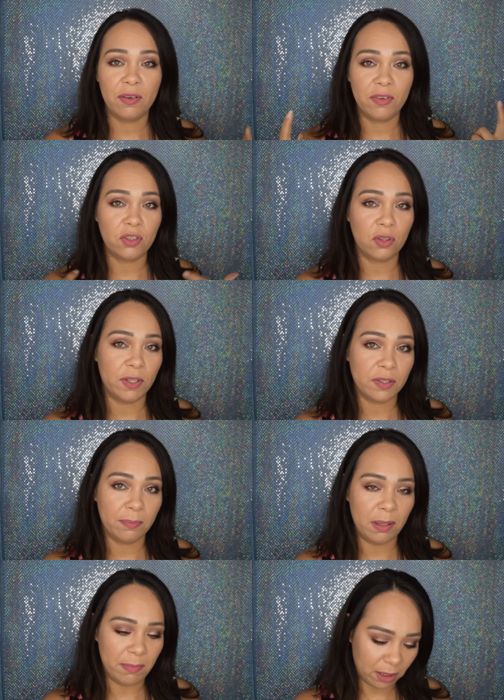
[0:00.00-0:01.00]
I finished the rest of
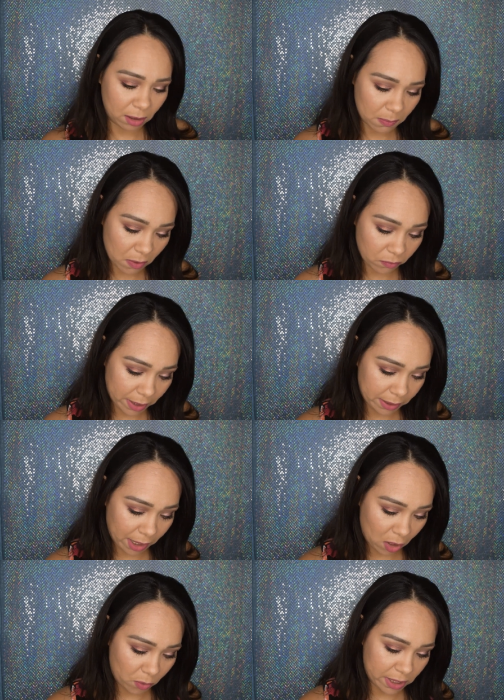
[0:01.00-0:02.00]
my makeup. Right
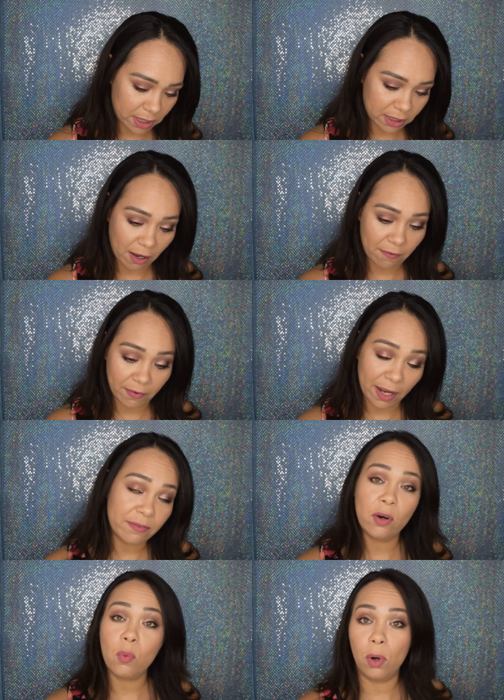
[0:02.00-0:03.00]
now it's
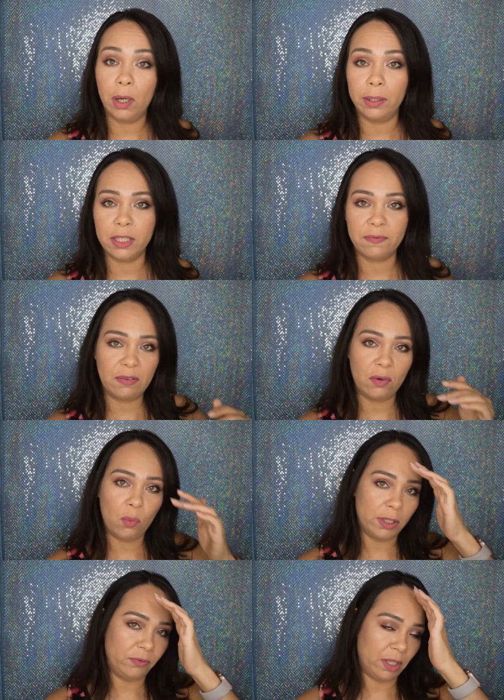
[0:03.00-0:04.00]
five oh one. It's five oh
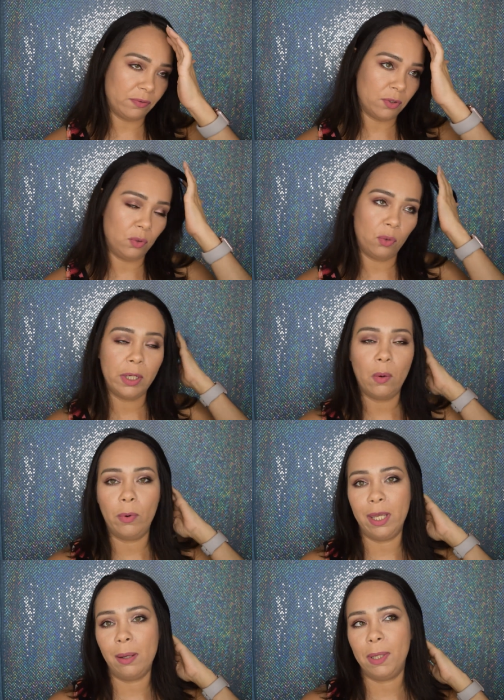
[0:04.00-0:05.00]
one in the afternoon, and
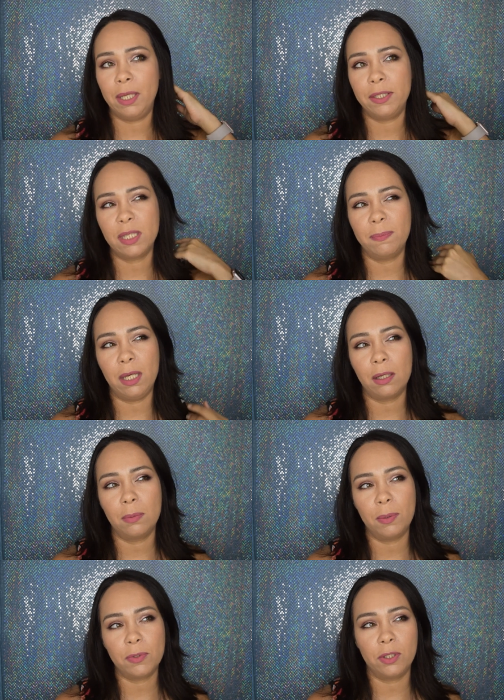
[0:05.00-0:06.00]
when I applied this
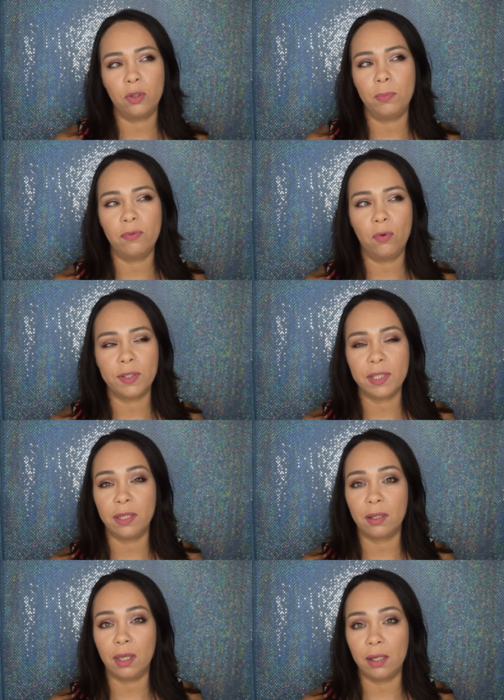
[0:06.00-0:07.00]
makeup, it was a little before
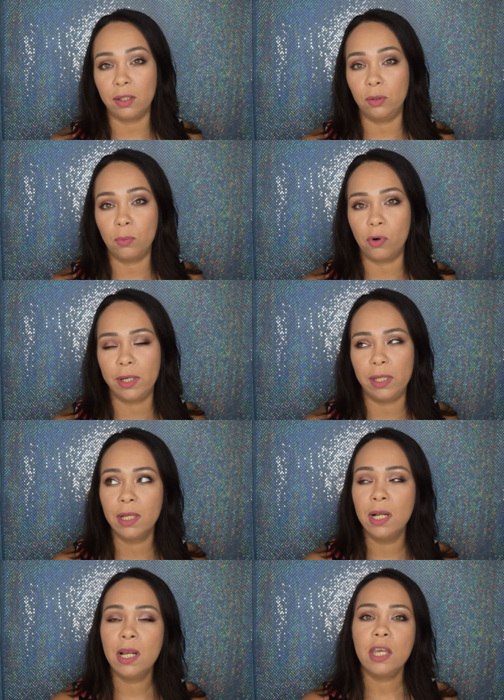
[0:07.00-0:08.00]
ten o'clock in the morning.
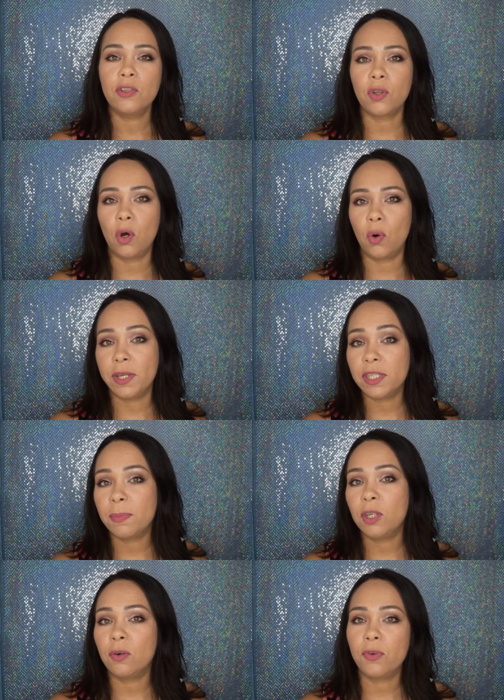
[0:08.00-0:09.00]
So it's
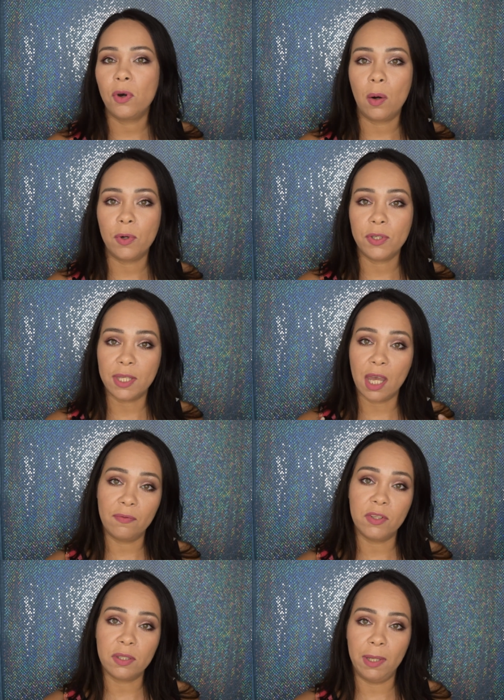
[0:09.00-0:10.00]
been a few hours since I
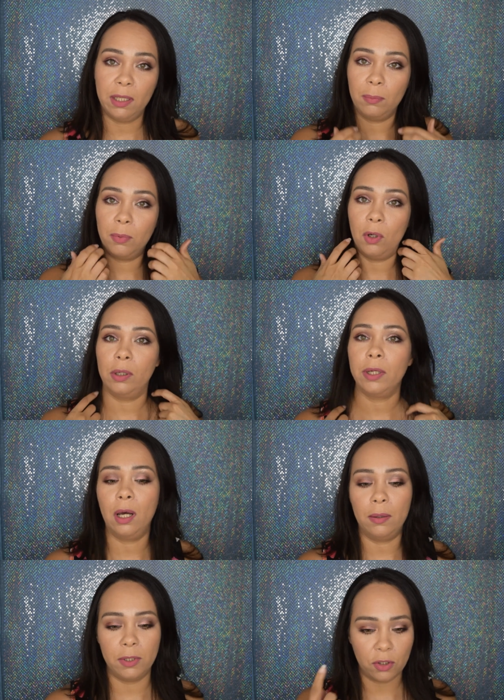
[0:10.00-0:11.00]
have this makeup on.
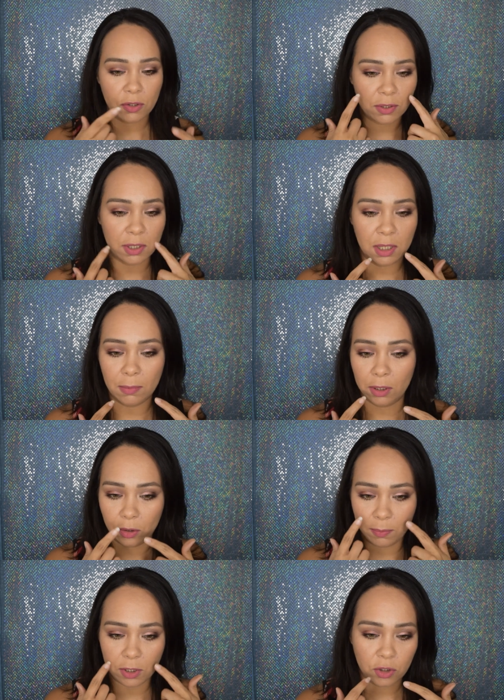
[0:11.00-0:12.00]
Um, it does seem a
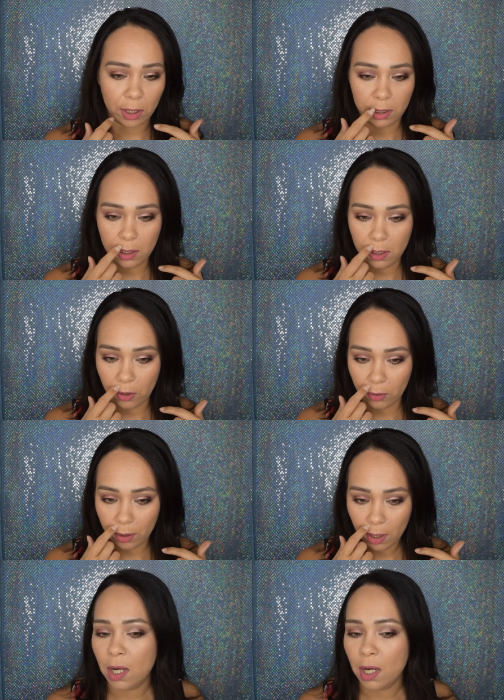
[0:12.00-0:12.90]
little bit shiny here.